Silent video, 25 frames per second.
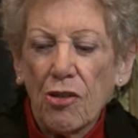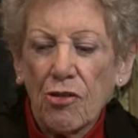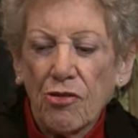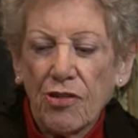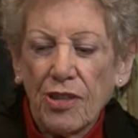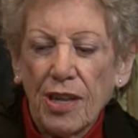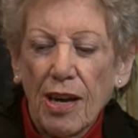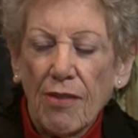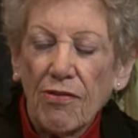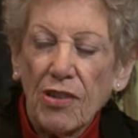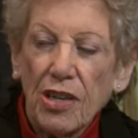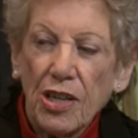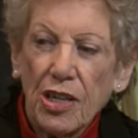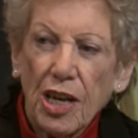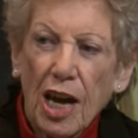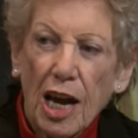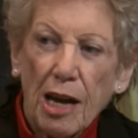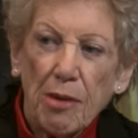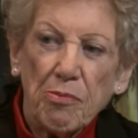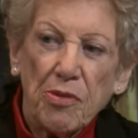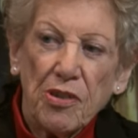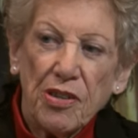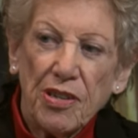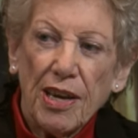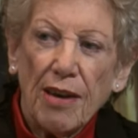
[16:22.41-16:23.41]
of seven
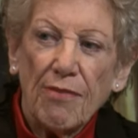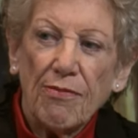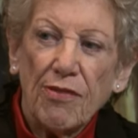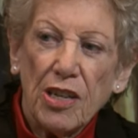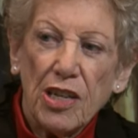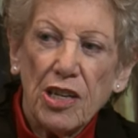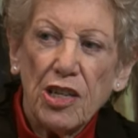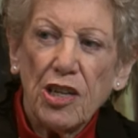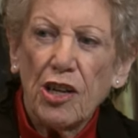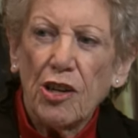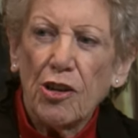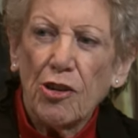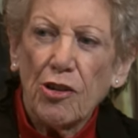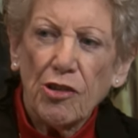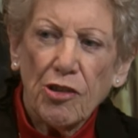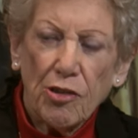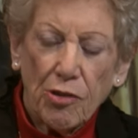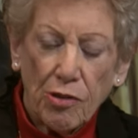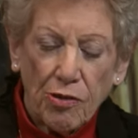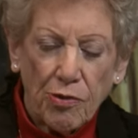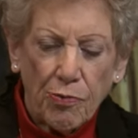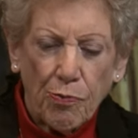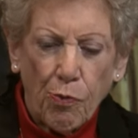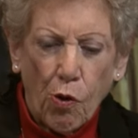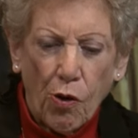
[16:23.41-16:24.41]
times seven years
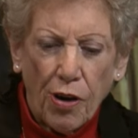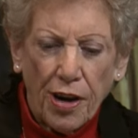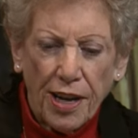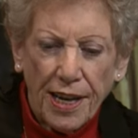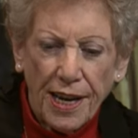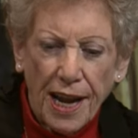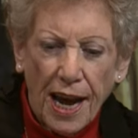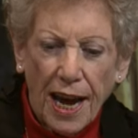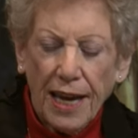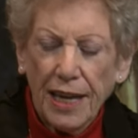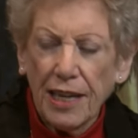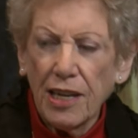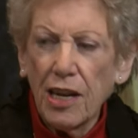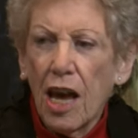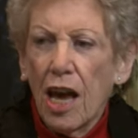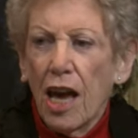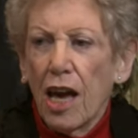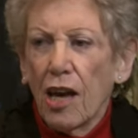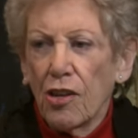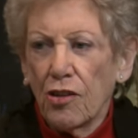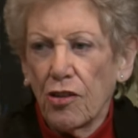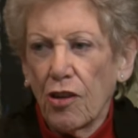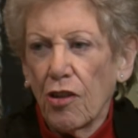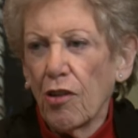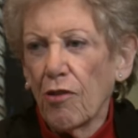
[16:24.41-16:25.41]
is 49.
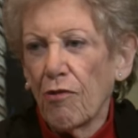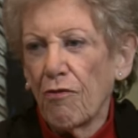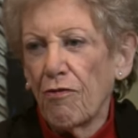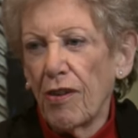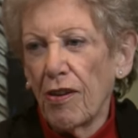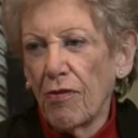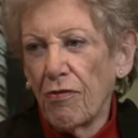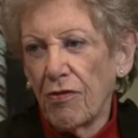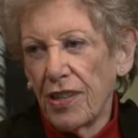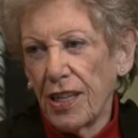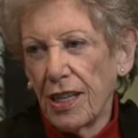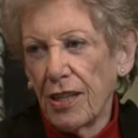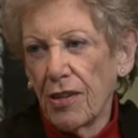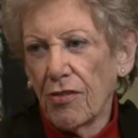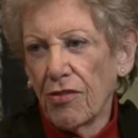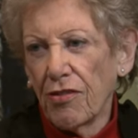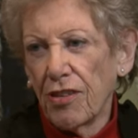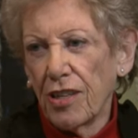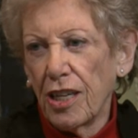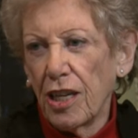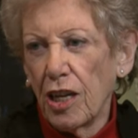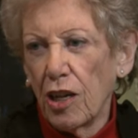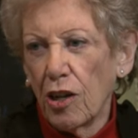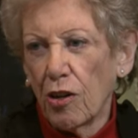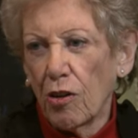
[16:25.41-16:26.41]
So the 50th
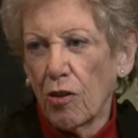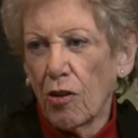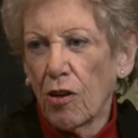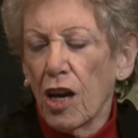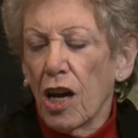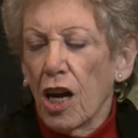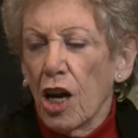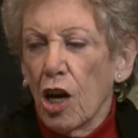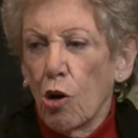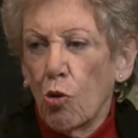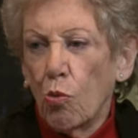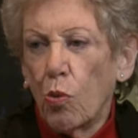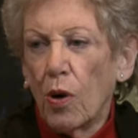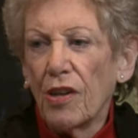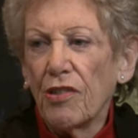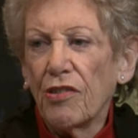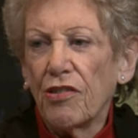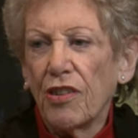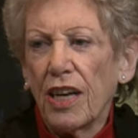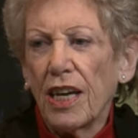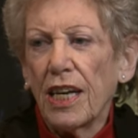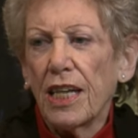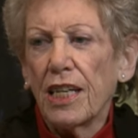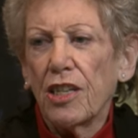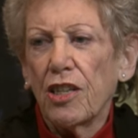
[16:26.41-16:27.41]
year
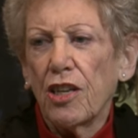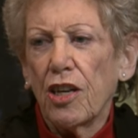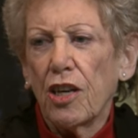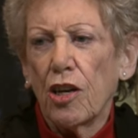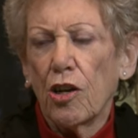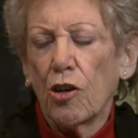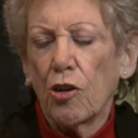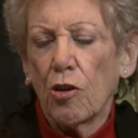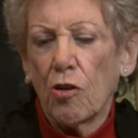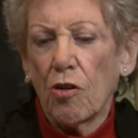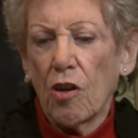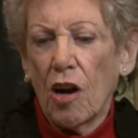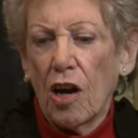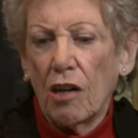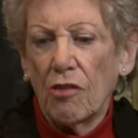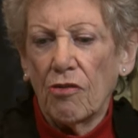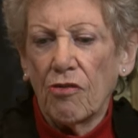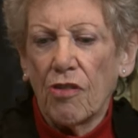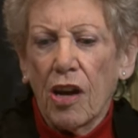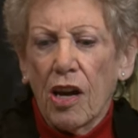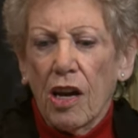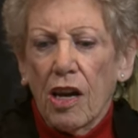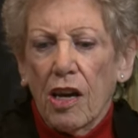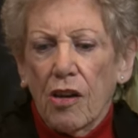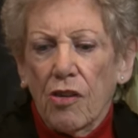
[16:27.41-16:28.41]
was a year
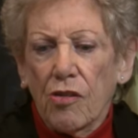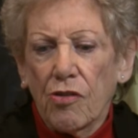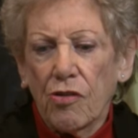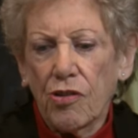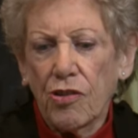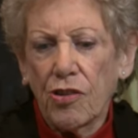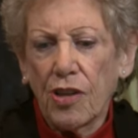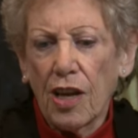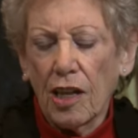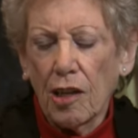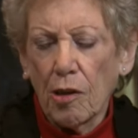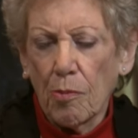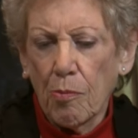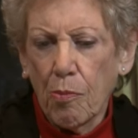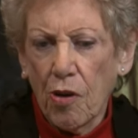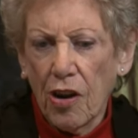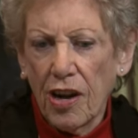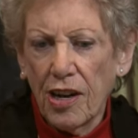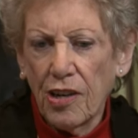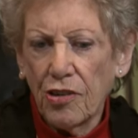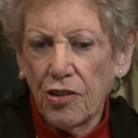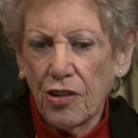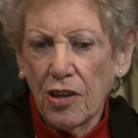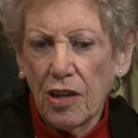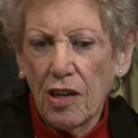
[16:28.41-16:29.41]
of
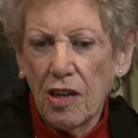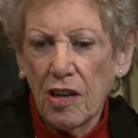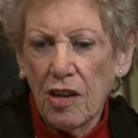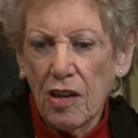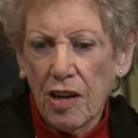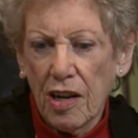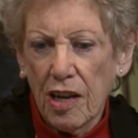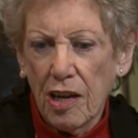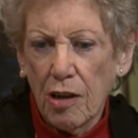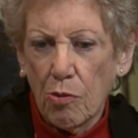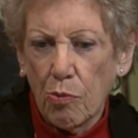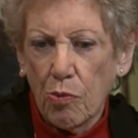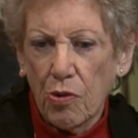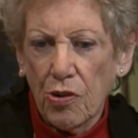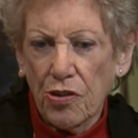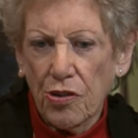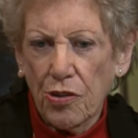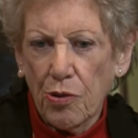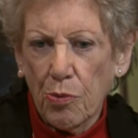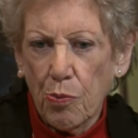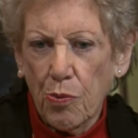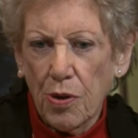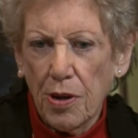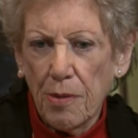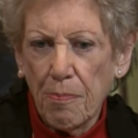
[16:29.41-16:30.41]
celebration. It was
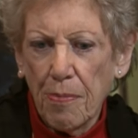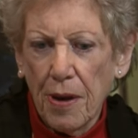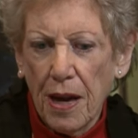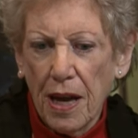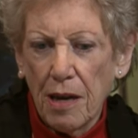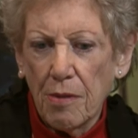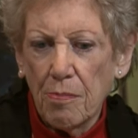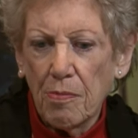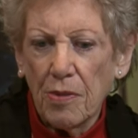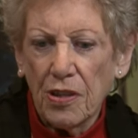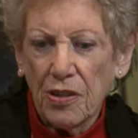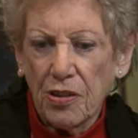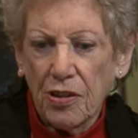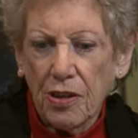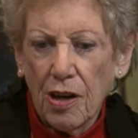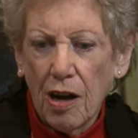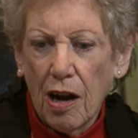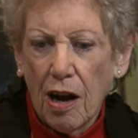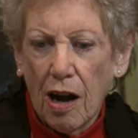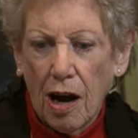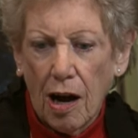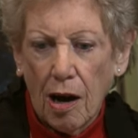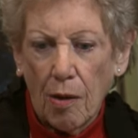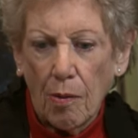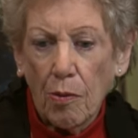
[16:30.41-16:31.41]
the repayment
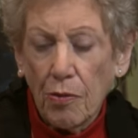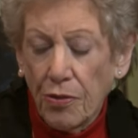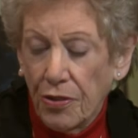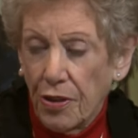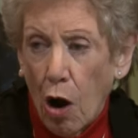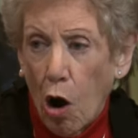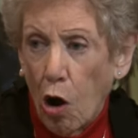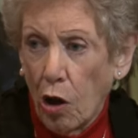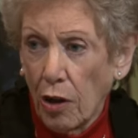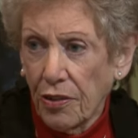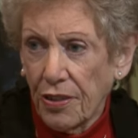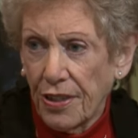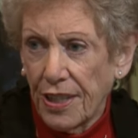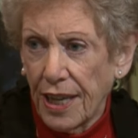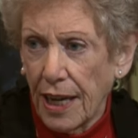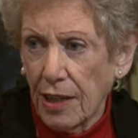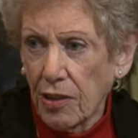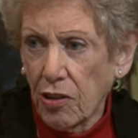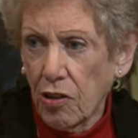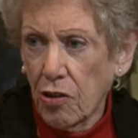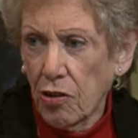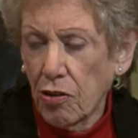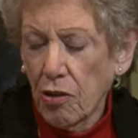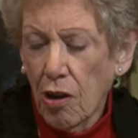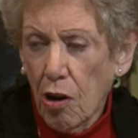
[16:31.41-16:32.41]
uh, all
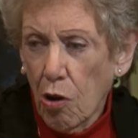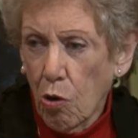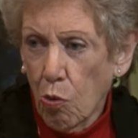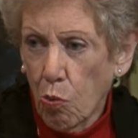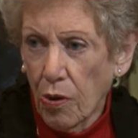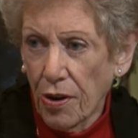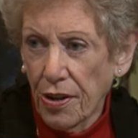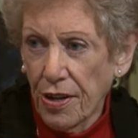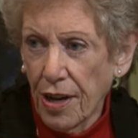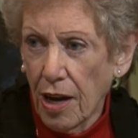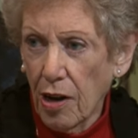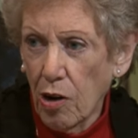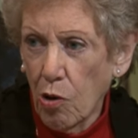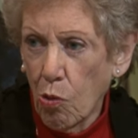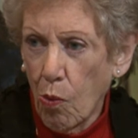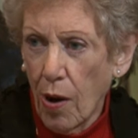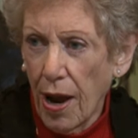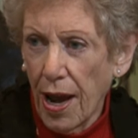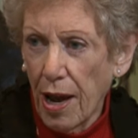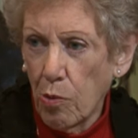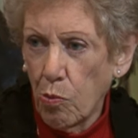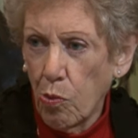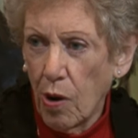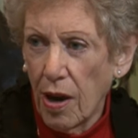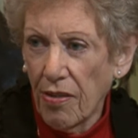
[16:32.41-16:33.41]
debts were done
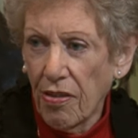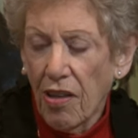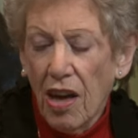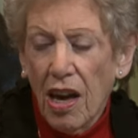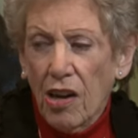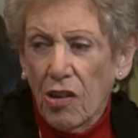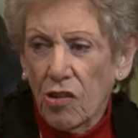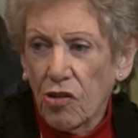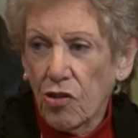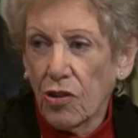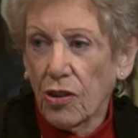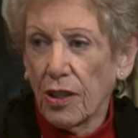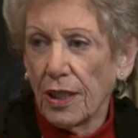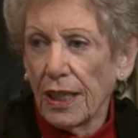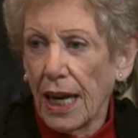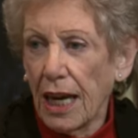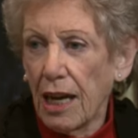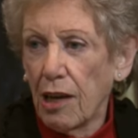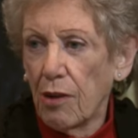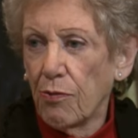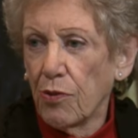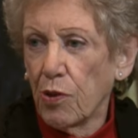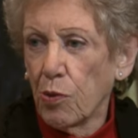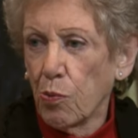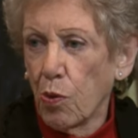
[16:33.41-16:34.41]
away with,
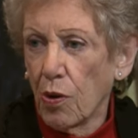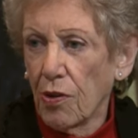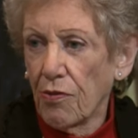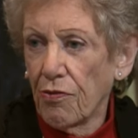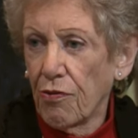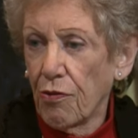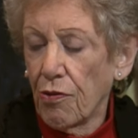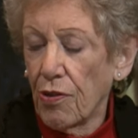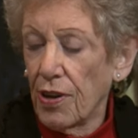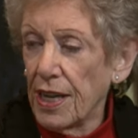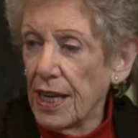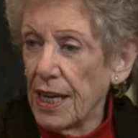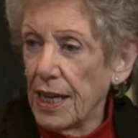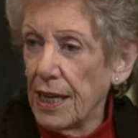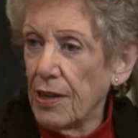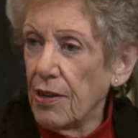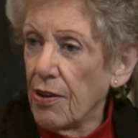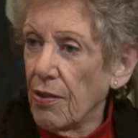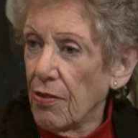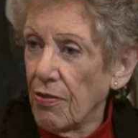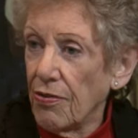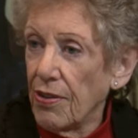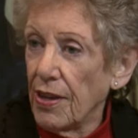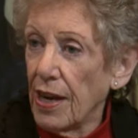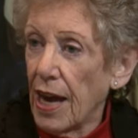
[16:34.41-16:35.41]
slaves were
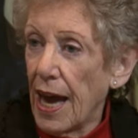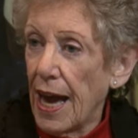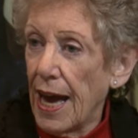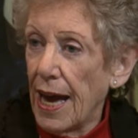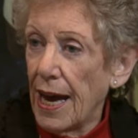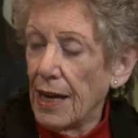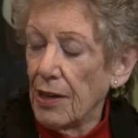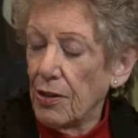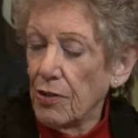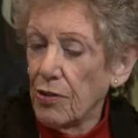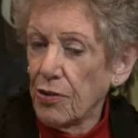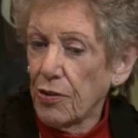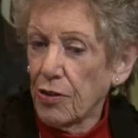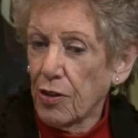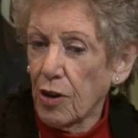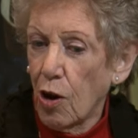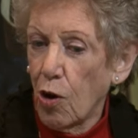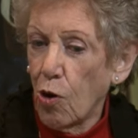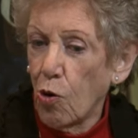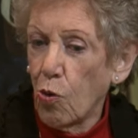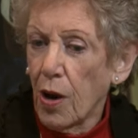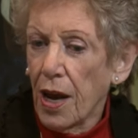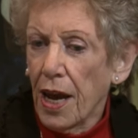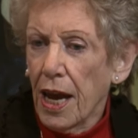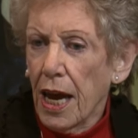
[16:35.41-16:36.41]
freed, and
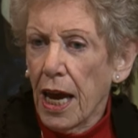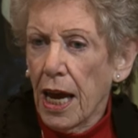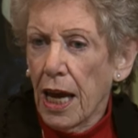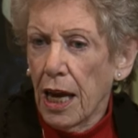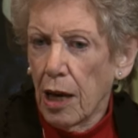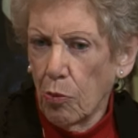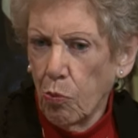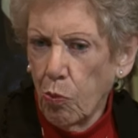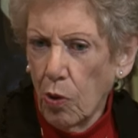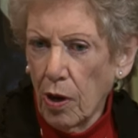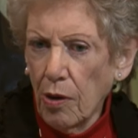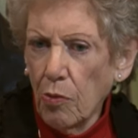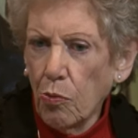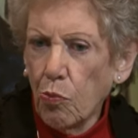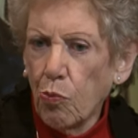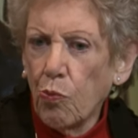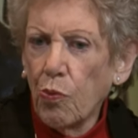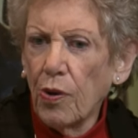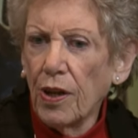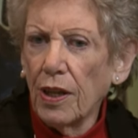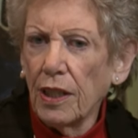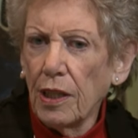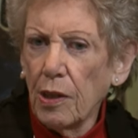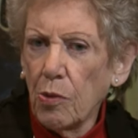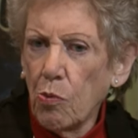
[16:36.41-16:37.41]
so it, it,
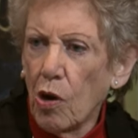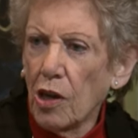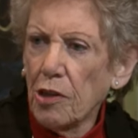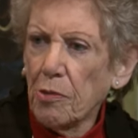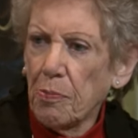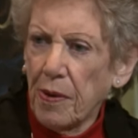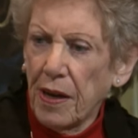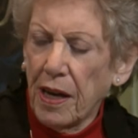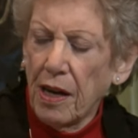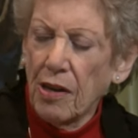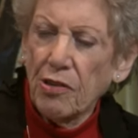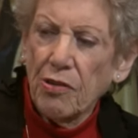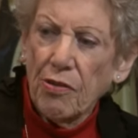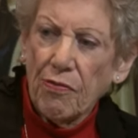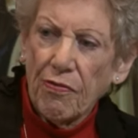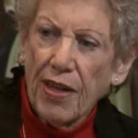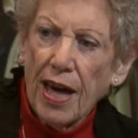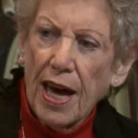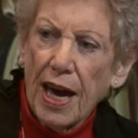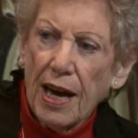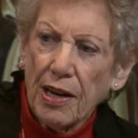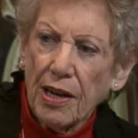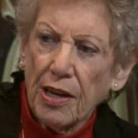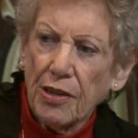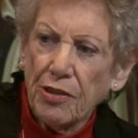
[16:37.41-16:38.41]
really was because of
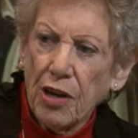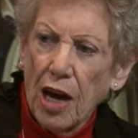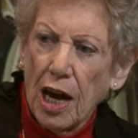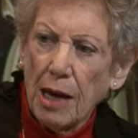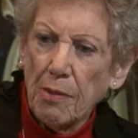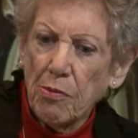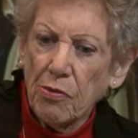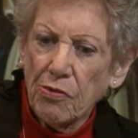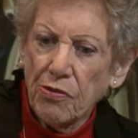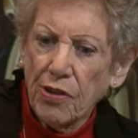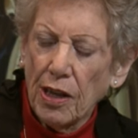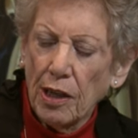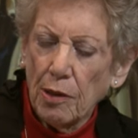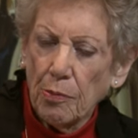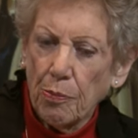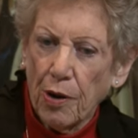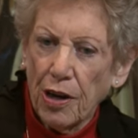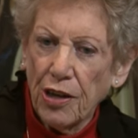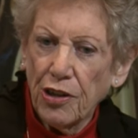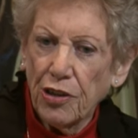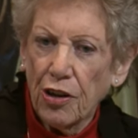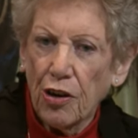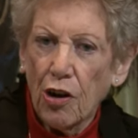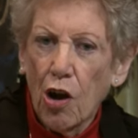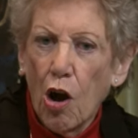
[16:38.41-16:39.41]
that a time of
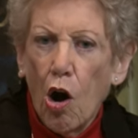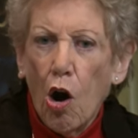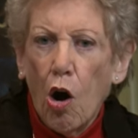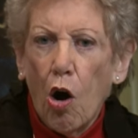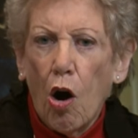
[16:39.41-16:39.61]
celebration.